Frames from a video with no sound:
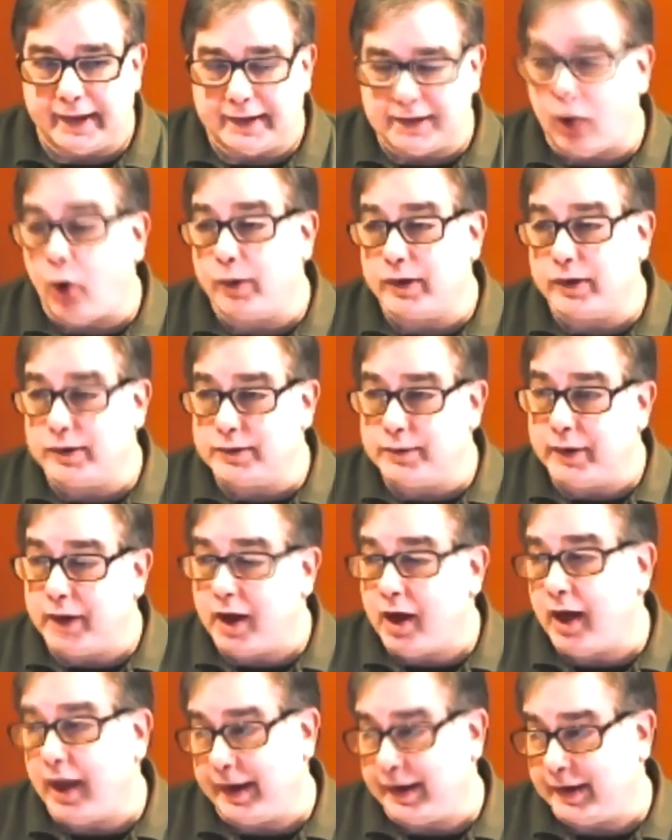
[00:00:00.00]
always
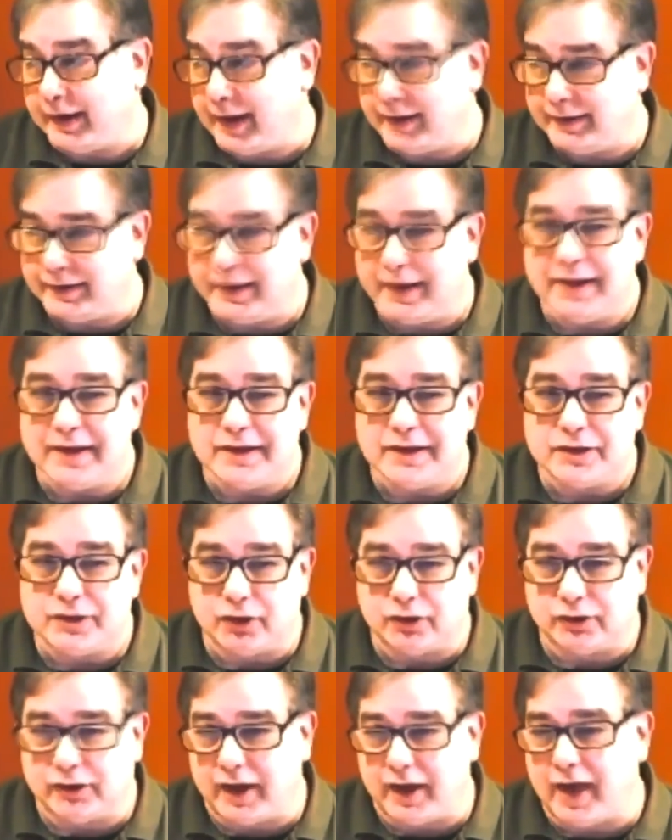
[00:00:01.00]
benign. And
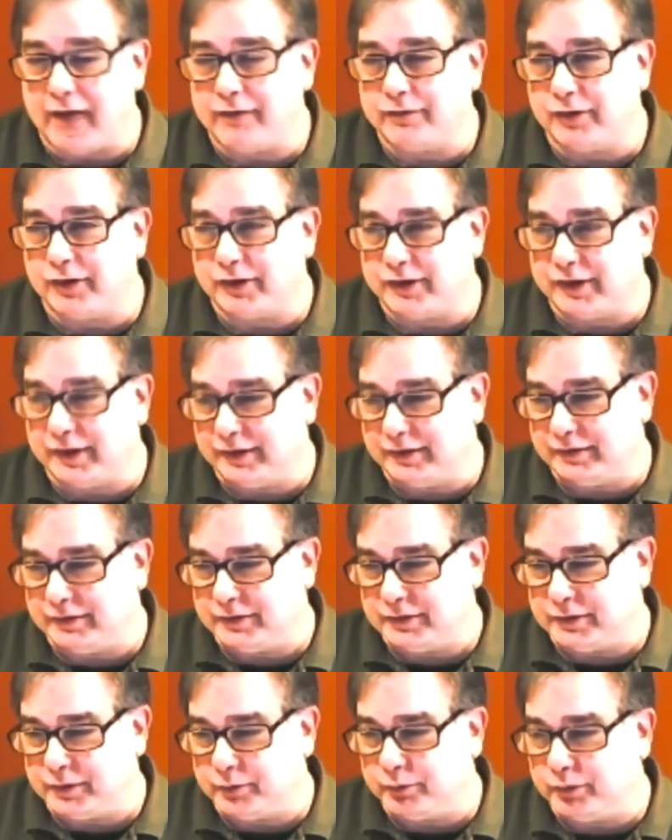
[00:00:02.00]
certainly I've looked at
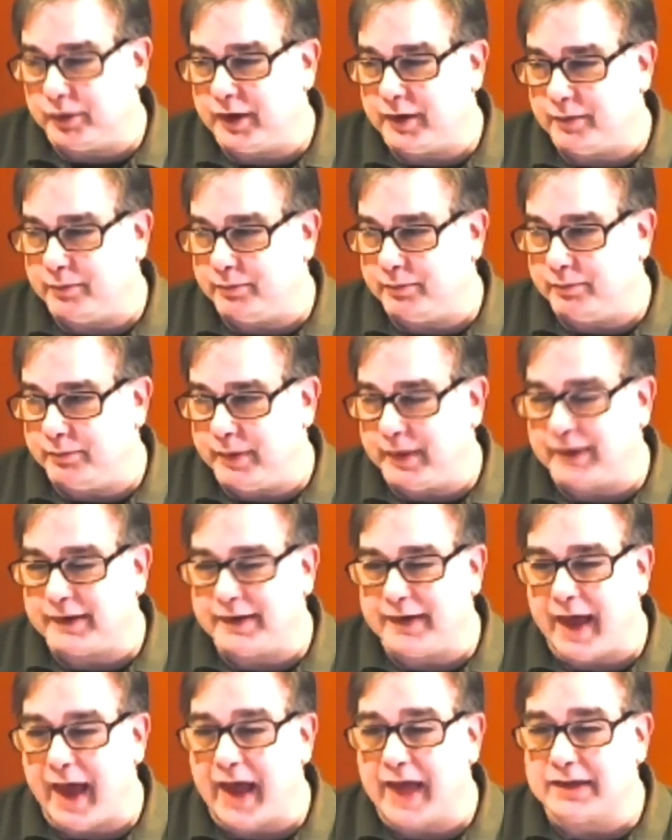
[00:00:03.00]
some pretty
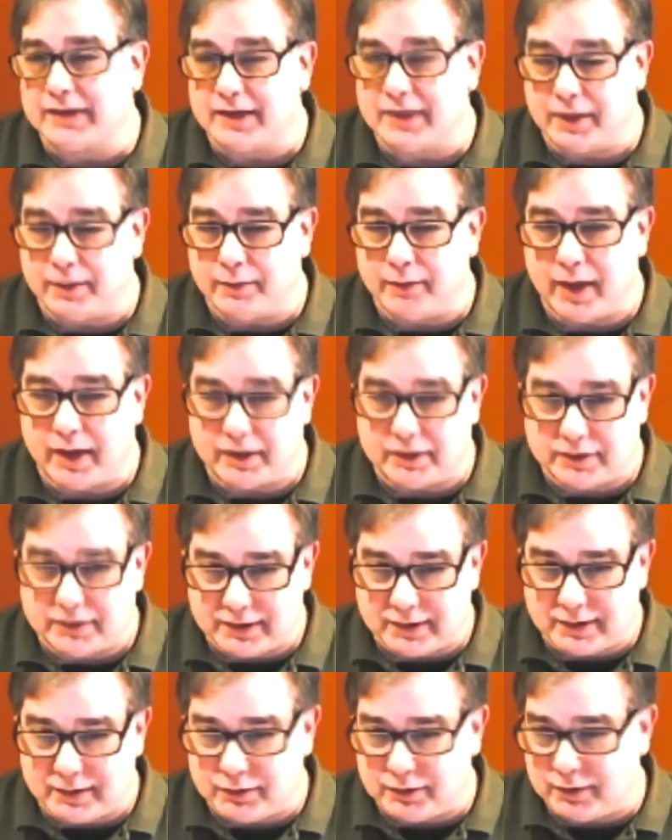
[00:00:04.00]
big, nasty embedded
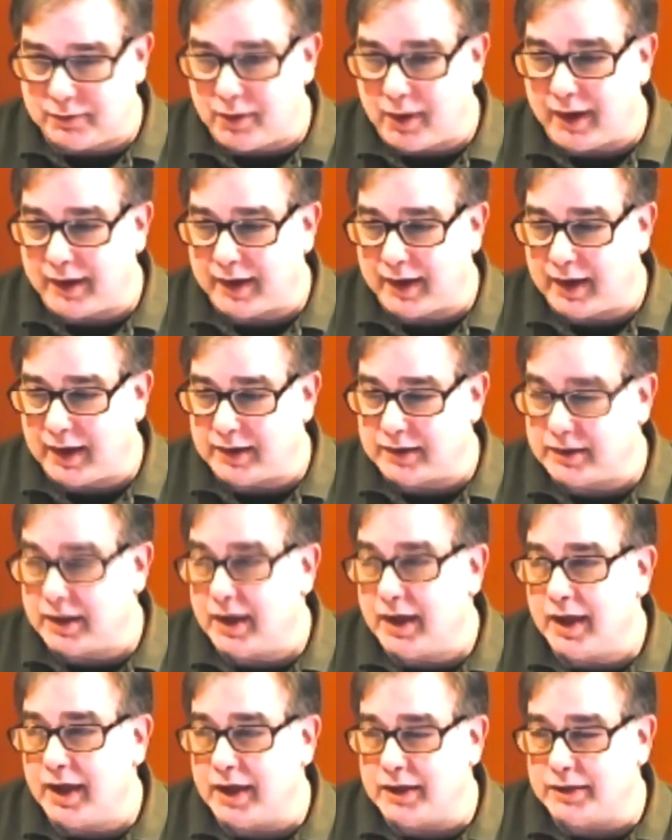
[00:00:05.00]
systems in my days,
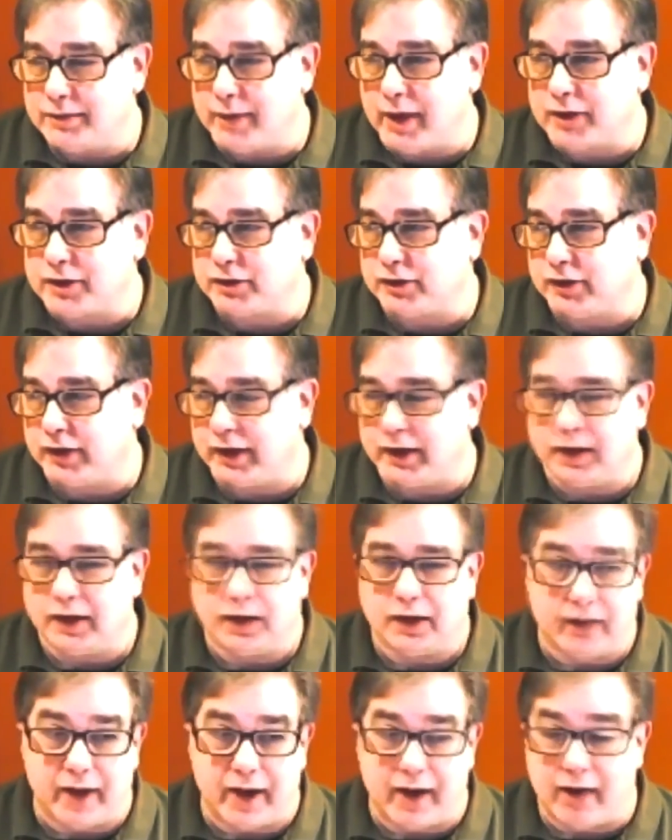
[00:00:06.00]
especially
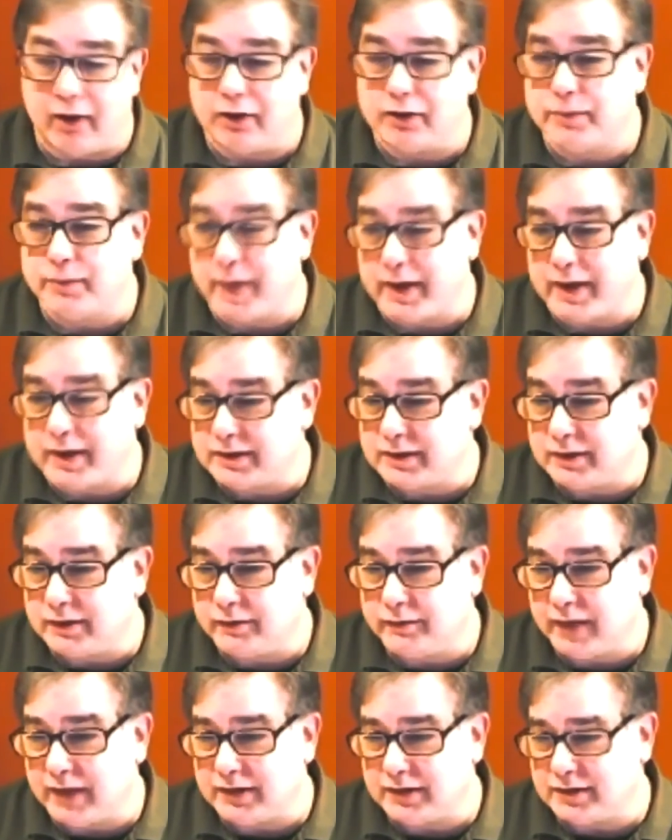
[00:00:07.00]
in aerospace and
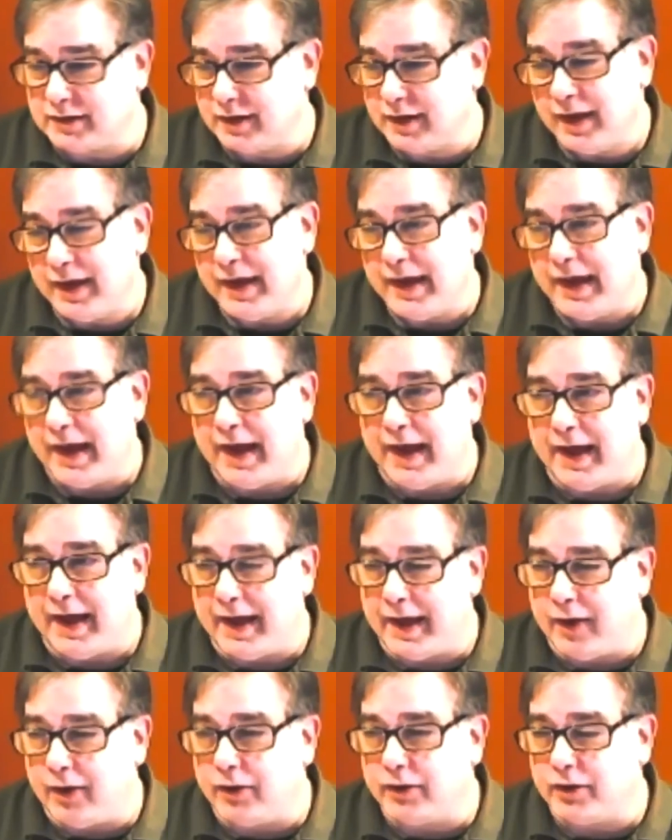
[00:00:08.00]
defense.
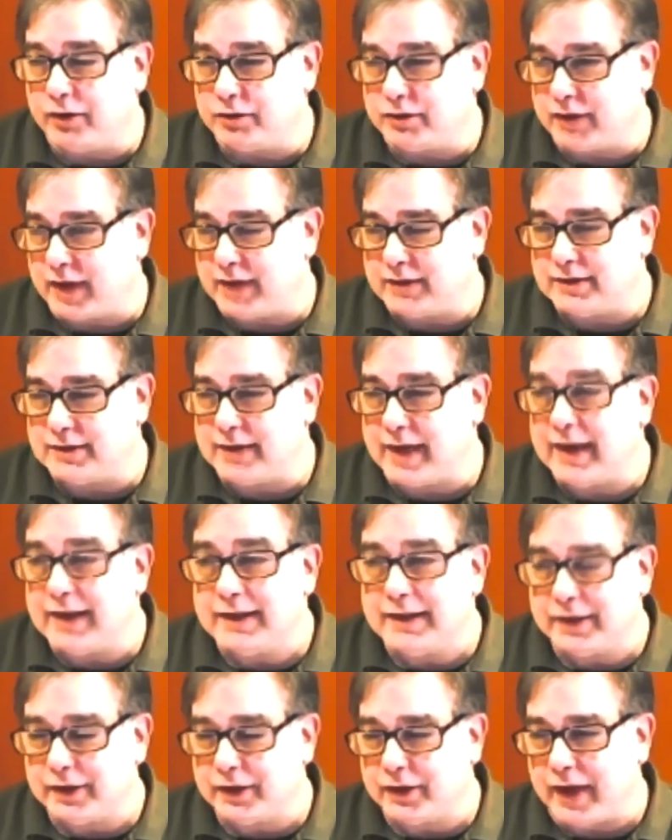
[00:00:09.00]
In all those cases,
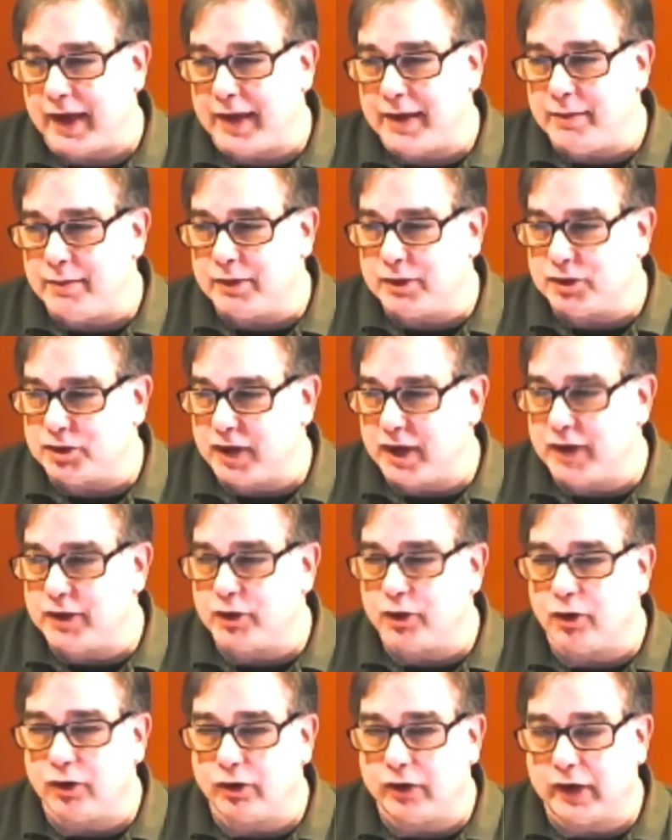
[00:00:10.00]
any machine
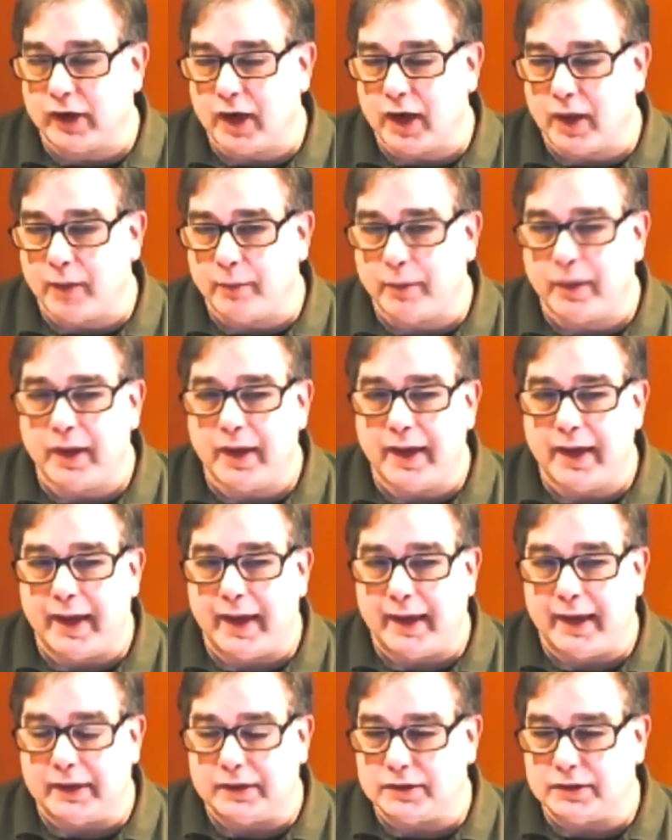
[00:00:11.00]
you're hooking up
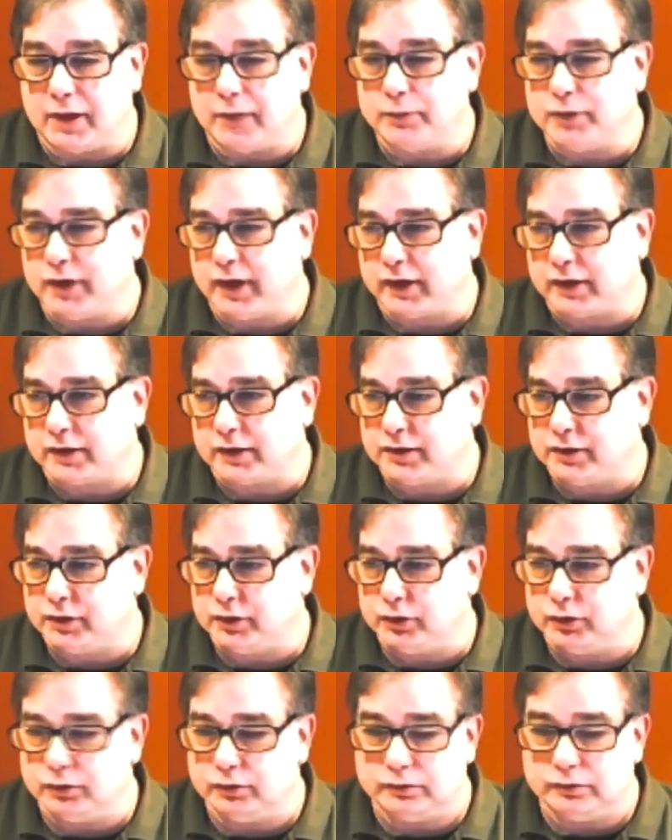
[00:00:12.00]
is subject
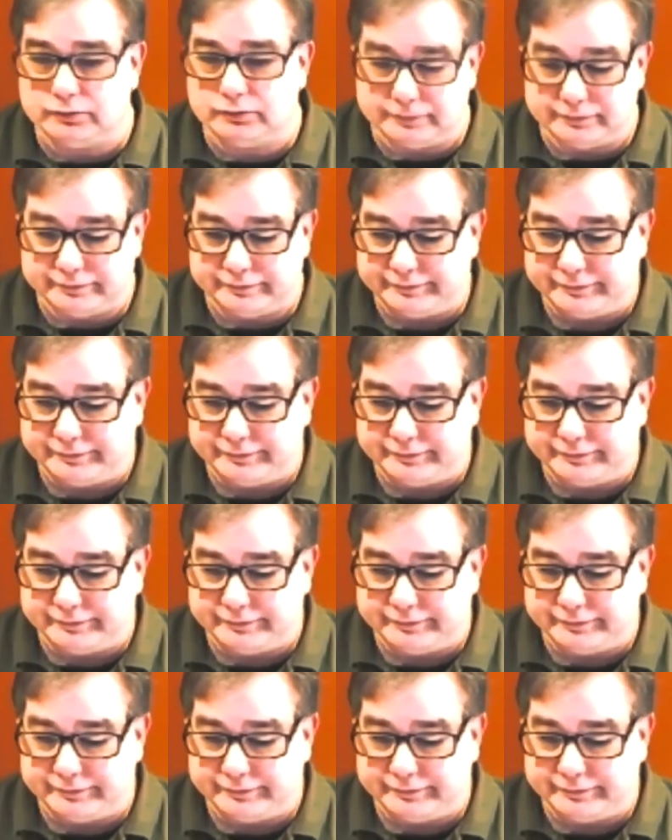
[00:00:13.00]
to